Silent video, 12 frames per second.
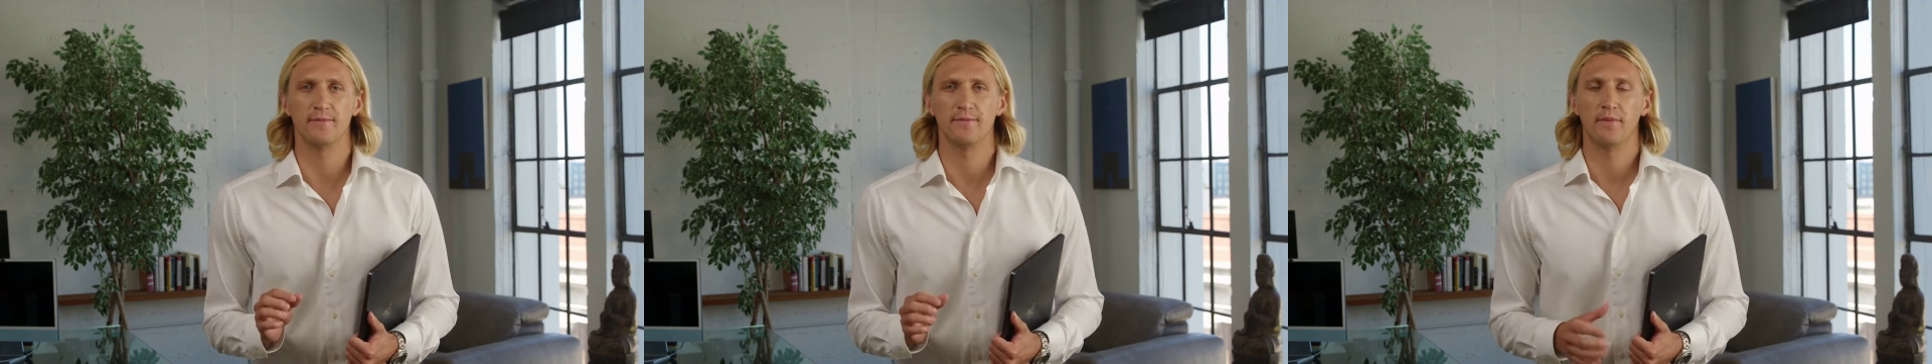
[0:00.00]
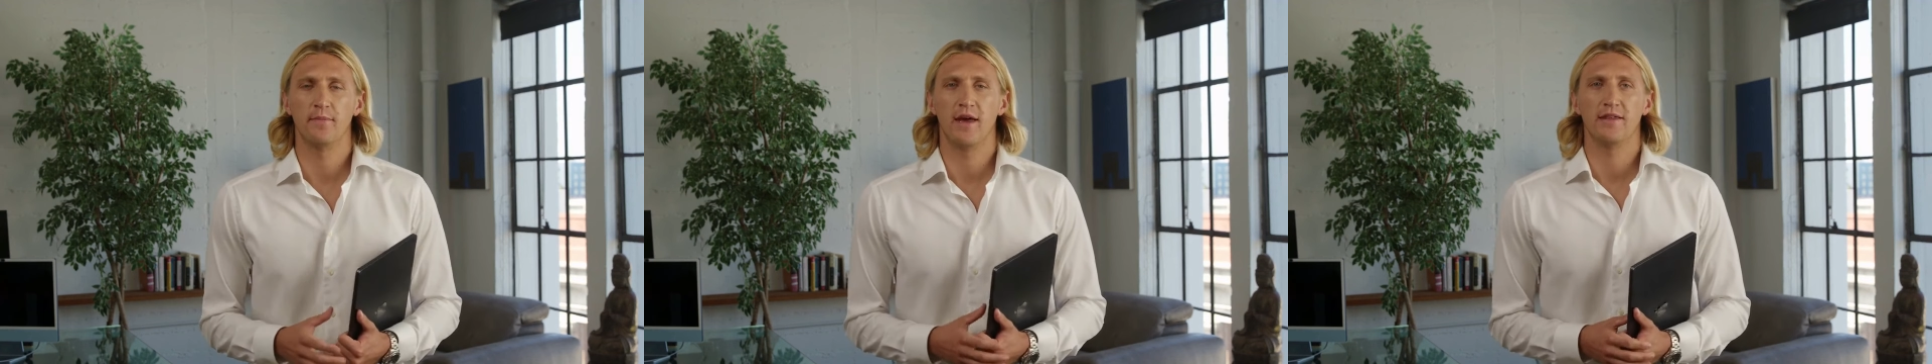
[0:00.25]

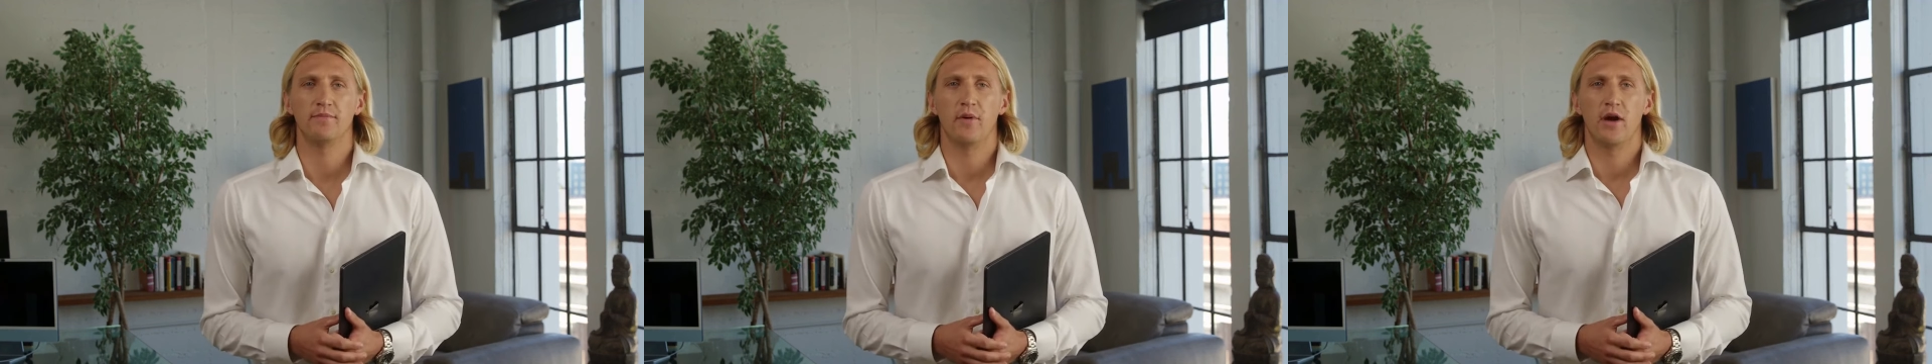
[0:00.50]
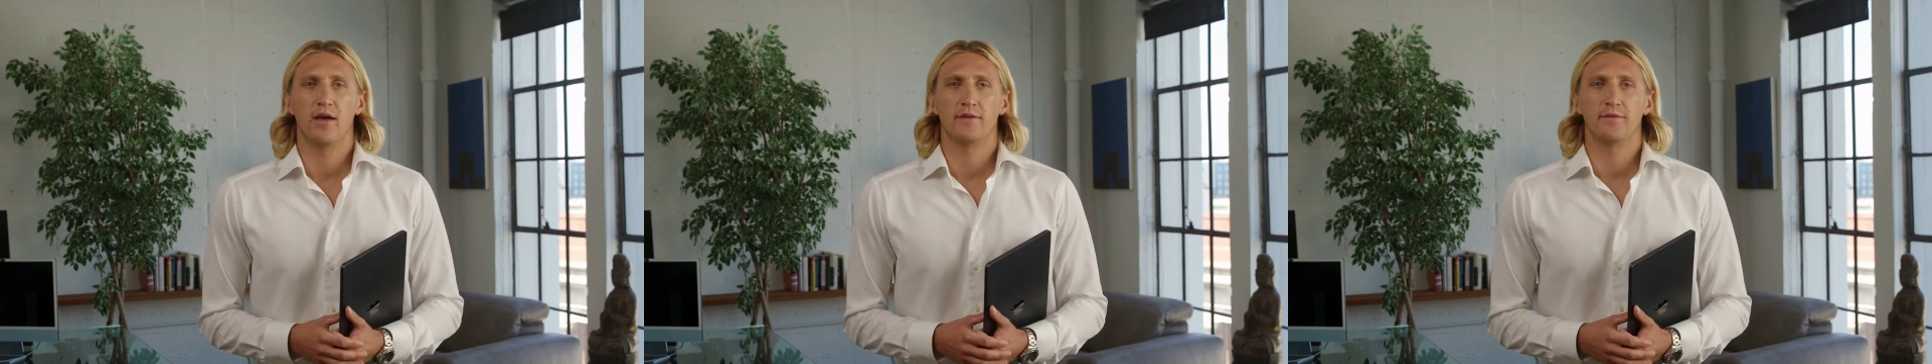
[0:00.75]
The best
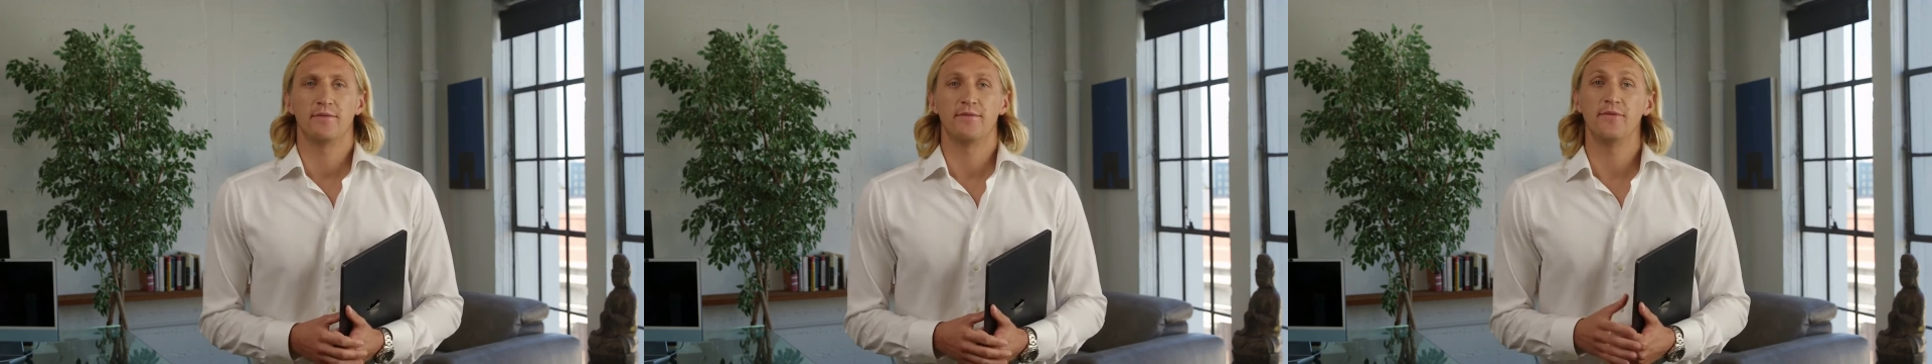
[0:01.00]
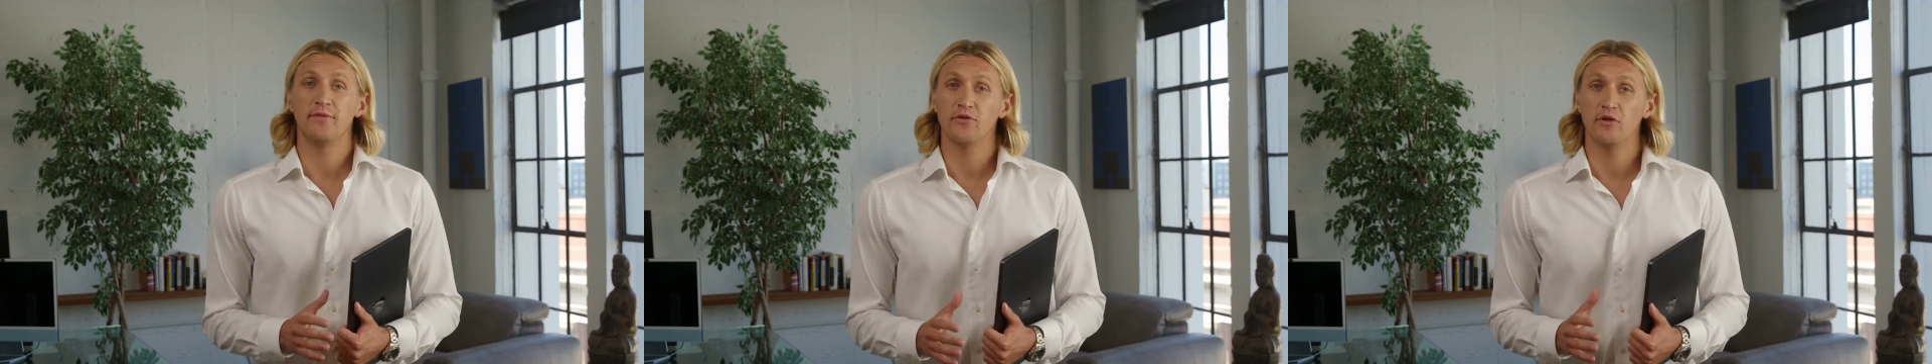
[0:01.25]
part?
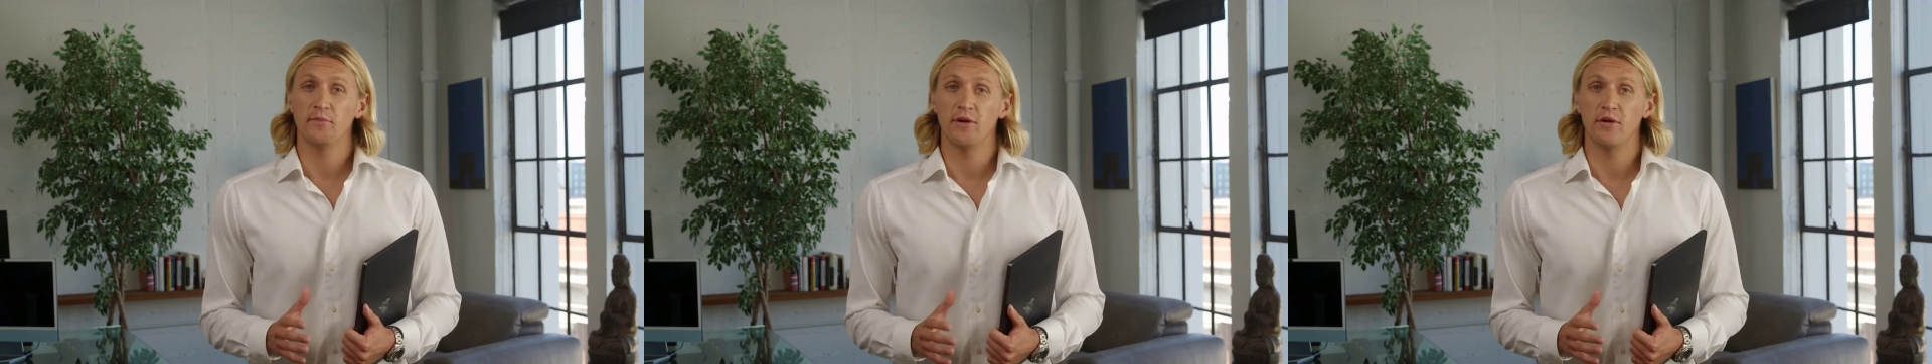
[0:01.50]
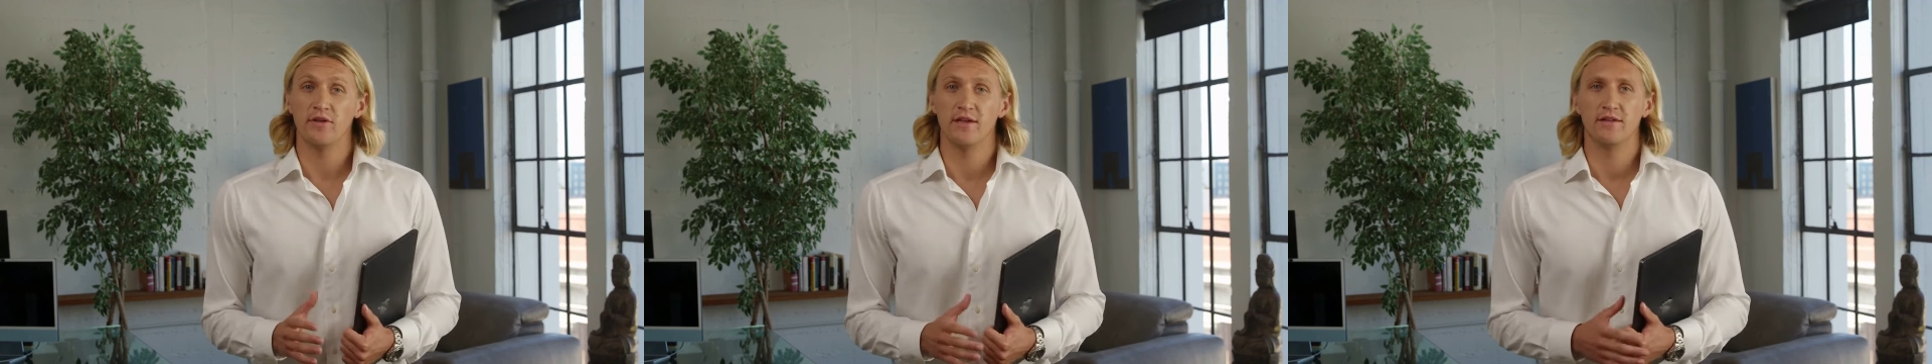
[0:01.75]
You're
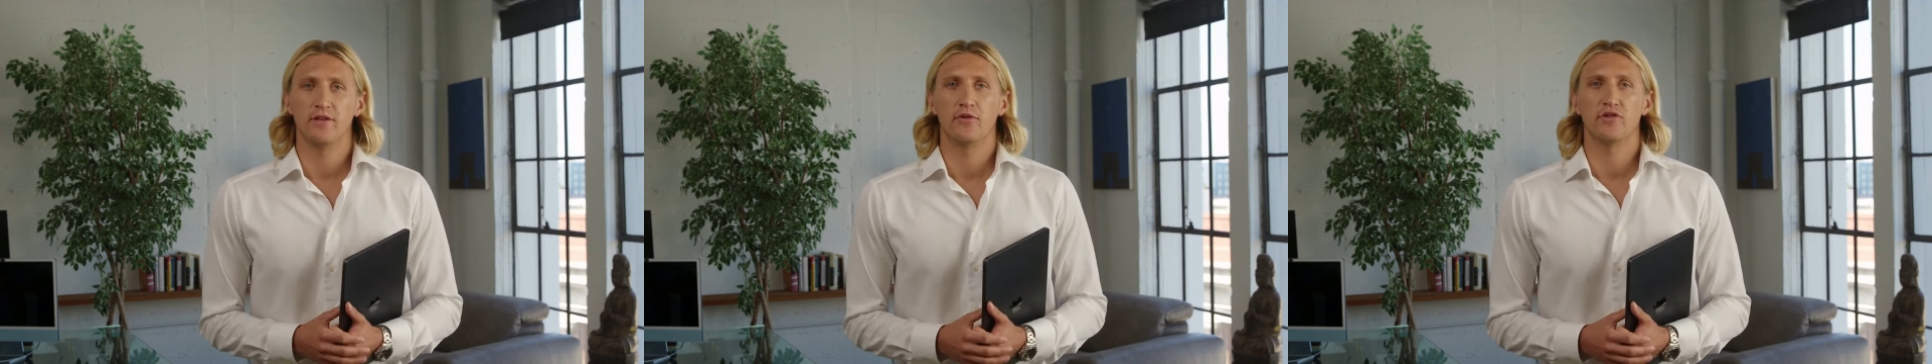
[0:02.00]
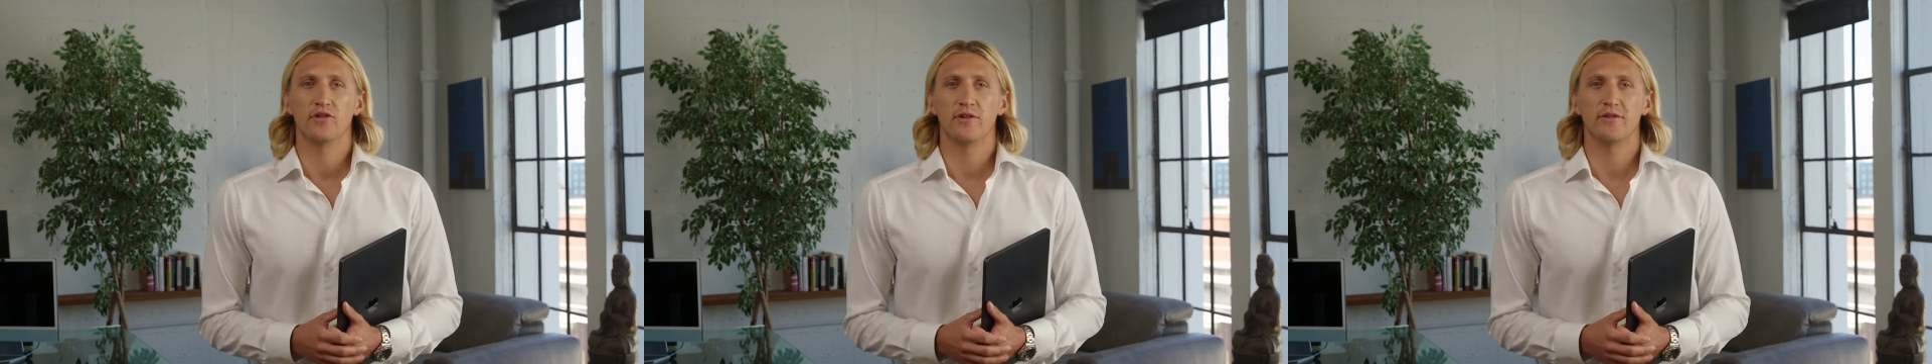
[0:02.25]
building
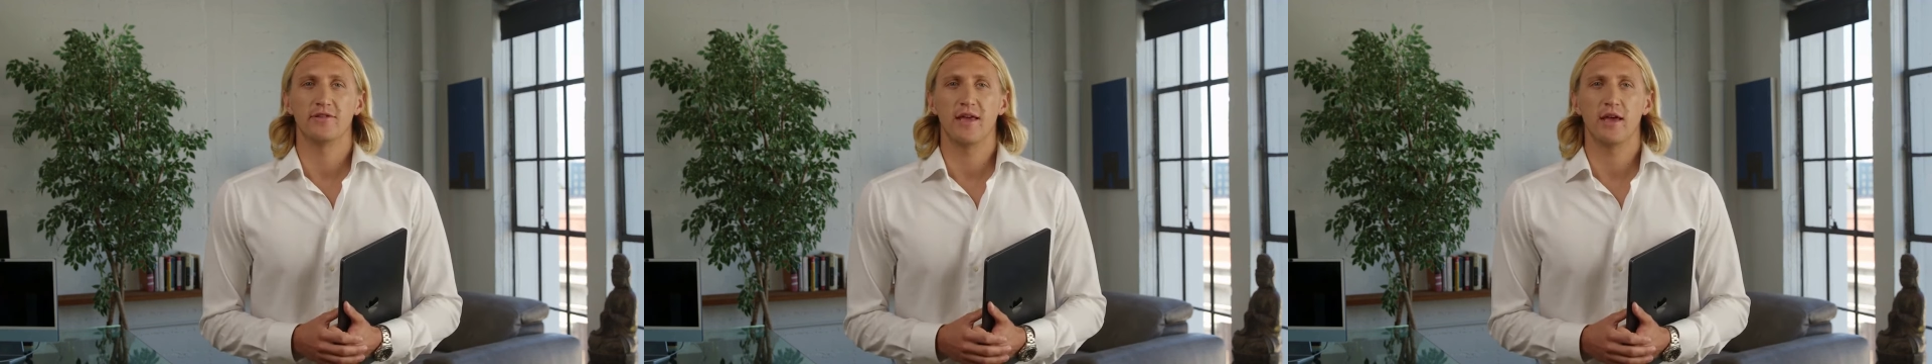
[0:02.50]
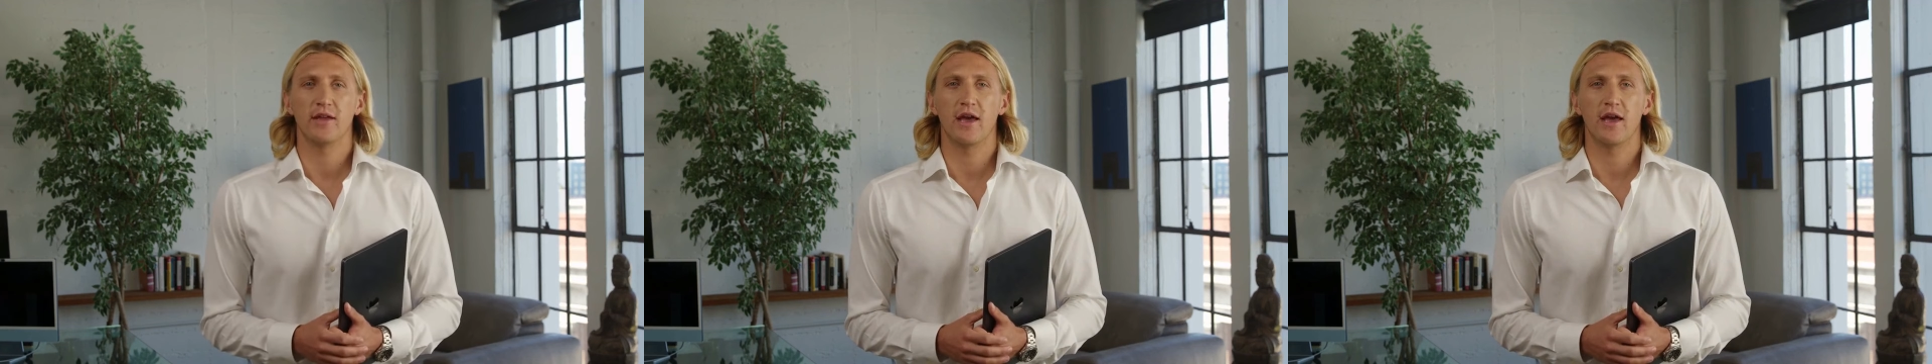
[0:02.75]
solutions that are